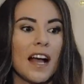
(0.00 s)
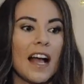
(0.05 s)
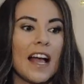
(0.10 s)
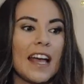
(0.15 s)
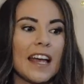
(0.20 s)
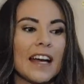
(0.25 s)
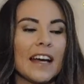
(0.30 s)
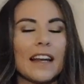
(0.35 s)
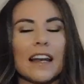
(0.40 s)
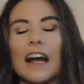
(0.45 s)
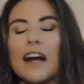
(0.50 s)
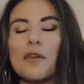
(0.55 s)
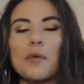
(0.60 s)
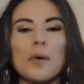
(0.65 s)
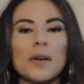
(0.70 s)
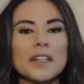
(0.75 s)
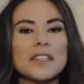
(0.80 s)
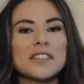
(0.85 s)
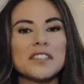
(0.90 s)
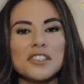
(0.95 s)
And I
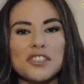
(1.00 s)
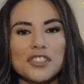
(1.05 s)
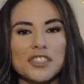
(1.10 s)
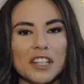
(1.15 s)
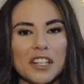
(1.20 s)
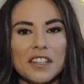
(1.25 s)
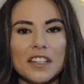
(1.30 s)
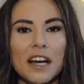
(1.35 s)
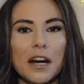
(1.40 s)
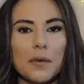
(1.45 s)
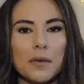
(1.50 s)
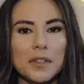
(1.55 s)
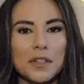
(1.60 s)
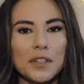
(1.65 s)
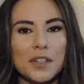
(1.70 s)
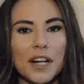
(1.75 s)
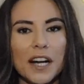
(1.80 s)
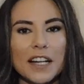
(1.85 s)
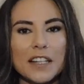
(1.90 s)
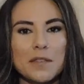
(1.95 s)
wanted to share that with
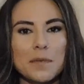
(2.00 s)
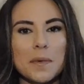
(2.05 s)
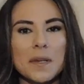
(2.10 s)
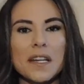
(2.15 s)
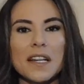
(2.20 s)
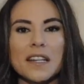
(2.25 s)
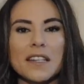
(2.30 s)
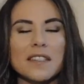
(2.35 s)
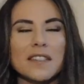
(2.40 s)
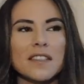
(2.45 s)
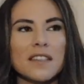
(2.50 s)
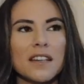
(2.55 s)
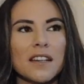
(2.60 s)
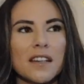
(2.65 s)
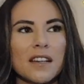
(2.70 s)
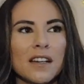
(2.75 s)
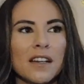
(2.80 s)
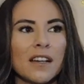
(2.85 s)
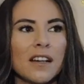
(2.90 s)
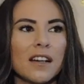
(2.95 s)
you guys because
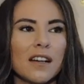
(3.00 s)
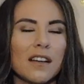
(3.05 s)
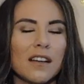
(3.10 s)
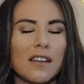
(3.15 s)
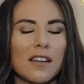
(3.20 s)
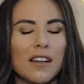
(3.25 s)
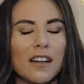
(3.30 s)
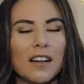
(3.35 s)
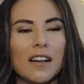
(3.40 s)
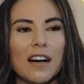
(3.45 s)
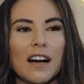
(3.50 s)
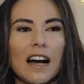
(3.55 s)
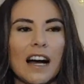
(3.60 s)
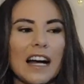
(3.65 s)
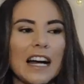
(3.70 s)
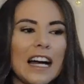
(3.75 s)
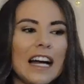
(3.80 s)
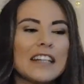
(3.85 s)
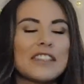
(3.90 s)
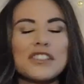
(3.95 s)

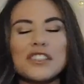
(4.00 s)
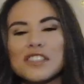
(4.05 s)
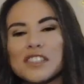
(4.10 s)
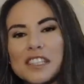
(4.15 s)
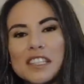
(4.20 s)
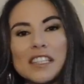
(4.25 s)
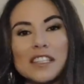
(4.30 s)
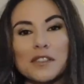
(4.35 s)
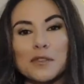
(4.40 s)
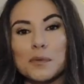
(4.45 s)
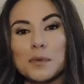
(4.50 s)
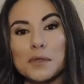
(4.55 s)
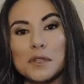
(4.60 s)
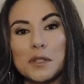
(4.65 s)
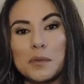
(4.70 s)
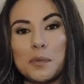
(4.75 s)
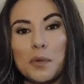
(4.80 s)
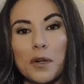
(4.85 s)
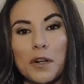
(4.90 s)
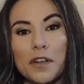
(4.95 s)
I just think it's
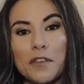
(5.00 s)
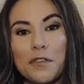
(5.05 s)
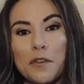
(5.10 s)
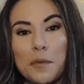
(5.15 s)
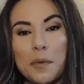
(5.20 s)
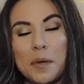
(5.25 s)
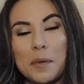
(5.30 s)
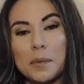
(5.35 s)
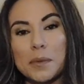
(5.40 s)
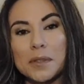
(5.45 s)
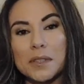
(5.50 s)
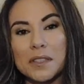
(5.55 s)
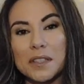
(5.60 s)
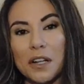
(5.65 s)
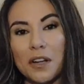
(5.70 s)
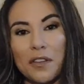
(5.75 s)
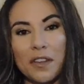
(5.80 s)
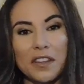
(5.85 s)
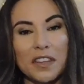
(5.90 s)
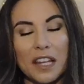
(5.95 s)
really important for people to
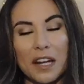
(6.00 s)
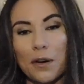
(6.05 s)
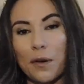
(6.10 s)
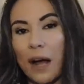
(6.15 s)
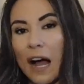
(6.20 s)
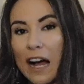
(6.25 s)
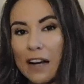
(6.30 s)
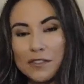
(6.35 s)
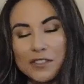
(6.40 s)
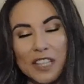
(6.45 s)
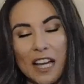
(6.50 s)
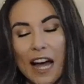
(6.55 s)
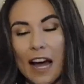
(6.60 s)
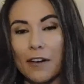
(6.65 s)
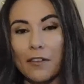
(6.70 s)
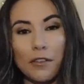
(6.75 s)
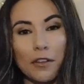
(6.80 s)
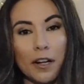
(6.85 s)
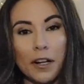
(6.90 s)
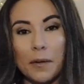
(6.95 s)
know that they don't have to
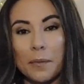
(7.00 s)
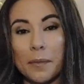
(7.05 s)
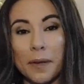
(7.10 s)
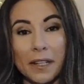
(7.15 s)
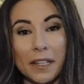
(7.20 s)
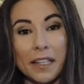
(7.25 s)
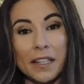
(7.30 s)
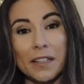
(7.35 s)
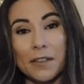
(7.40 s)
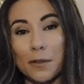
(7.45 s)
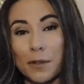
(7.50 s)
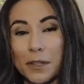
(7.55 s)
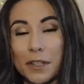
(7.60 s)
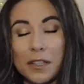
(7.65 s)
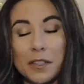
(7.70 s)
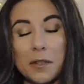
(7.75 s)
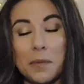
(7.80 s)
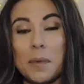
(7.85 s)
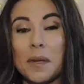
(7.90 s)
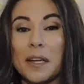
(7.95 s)
have a lot of money in
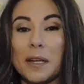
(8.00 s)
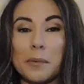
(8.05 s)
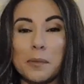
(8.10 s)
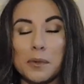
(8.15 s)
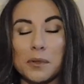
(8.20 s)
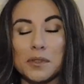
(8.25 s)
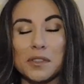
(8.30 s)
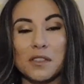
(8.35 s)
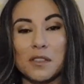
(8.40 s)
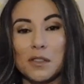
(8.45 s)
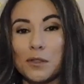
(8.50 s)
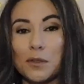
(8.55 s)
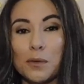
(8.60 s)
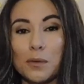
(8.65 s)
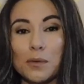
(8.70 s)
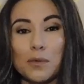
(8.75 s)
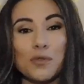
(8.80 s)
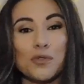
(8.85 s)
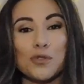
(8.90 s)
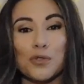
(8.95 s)
order to be able
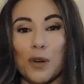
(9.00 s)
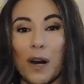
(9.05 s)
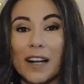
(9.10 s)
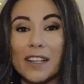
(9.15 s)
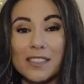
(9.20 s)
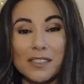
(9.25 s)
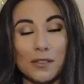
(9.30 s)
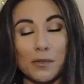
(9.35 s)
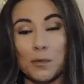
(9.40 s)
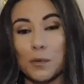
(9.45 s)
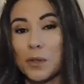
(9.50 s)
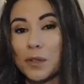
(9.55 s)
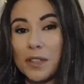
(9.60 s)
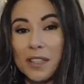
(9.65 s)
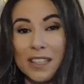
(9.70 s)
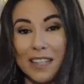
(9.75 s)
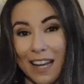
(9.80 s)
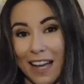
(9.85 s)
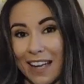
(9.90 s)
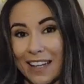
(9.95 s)
to dress
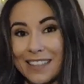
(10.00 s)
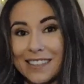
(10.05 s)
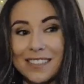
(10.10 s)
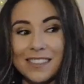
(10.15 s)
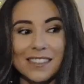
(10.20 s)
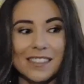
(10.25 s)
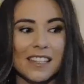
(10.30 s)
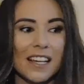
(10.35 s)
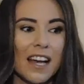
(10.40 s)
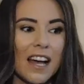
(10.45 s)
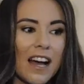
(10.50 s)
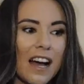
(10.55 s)
really nice.